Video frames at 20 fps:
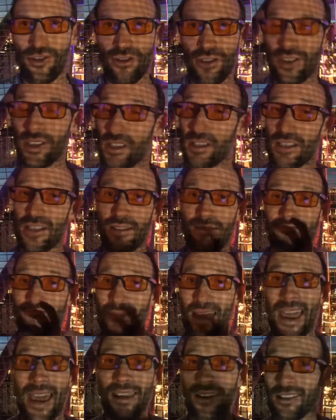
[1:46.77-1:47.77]
you just
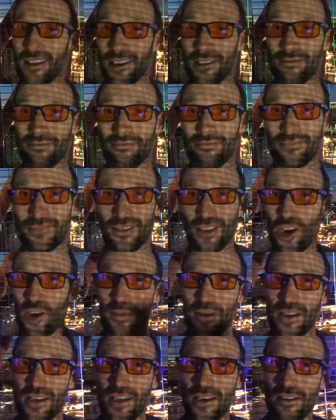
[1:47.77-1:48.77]
handle it. It's no
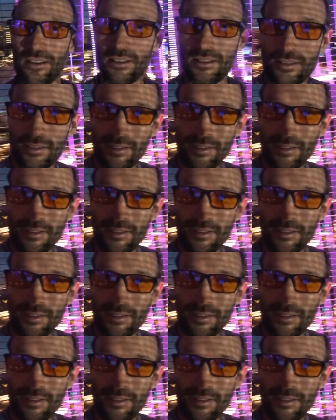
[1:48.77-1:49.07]
big deal.